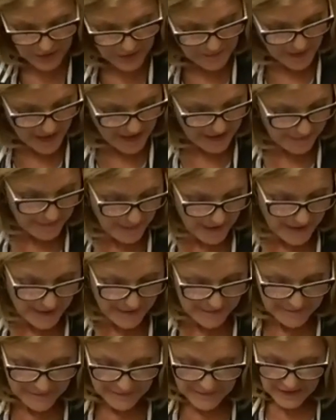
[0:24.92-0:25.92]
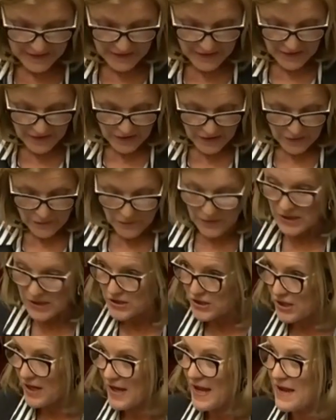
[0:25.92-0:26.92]
on the paper,
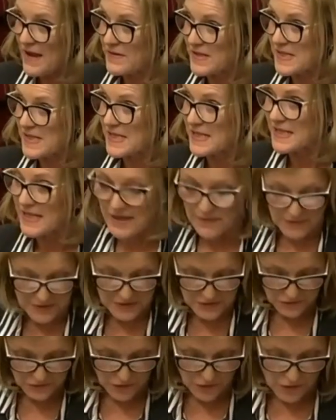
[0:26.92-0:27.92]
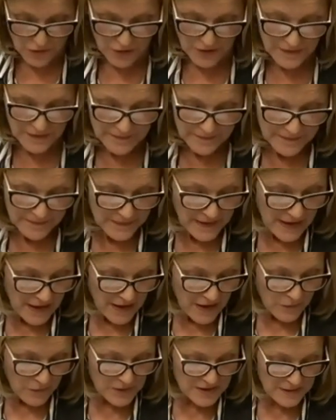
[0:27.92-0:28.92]
which I have as today withdrawn,
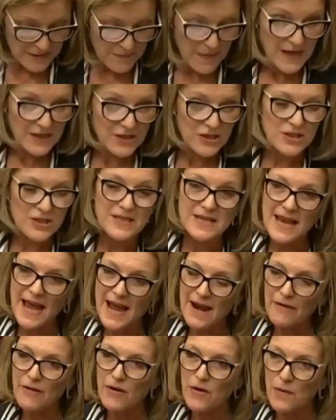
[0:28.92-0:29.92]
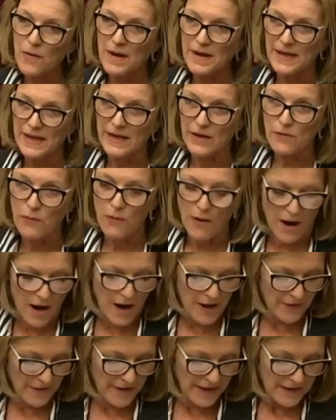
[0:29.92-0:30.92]
was a much narrower
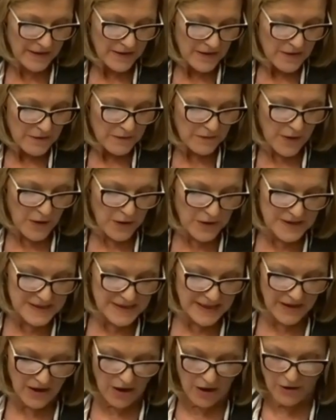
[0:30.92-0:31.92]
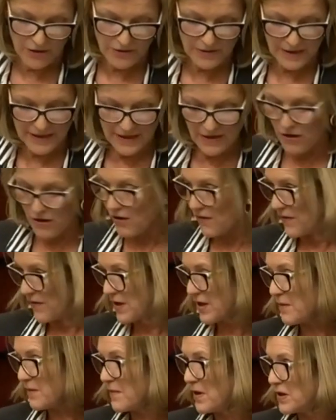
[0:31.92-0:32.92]
inquiry focusing only
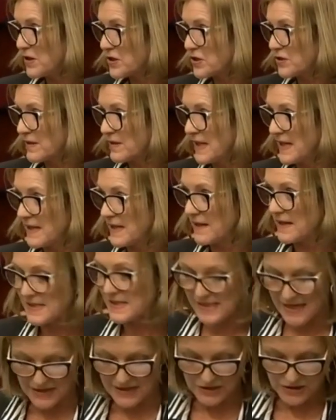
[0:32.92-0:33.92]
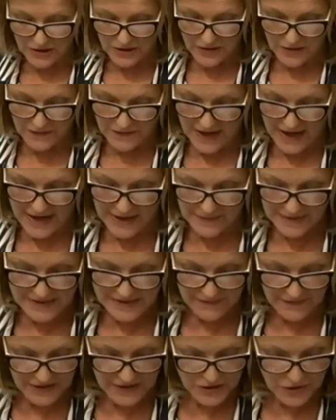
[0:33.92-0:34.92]
on the commercial legalisation of
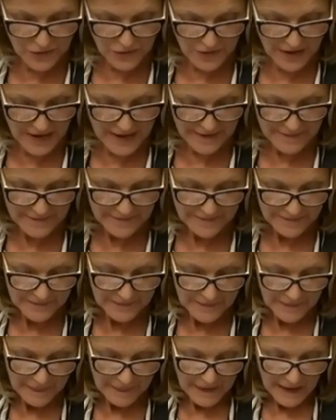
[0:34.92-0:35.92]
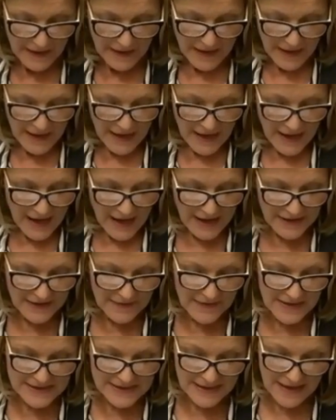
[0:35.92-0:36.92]
cannabis in Victoria.
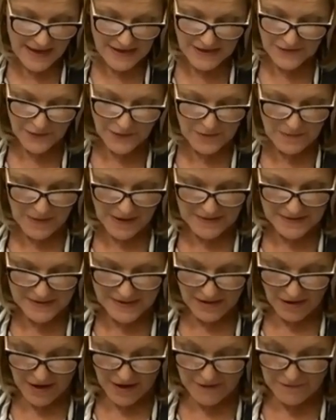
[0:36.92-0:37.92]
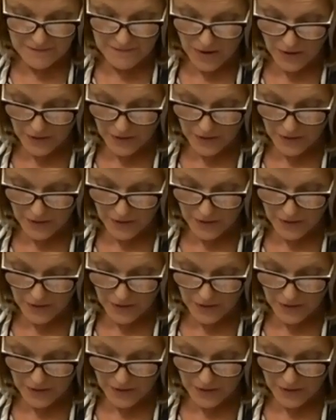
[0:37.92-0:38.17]
And in these last few months, I have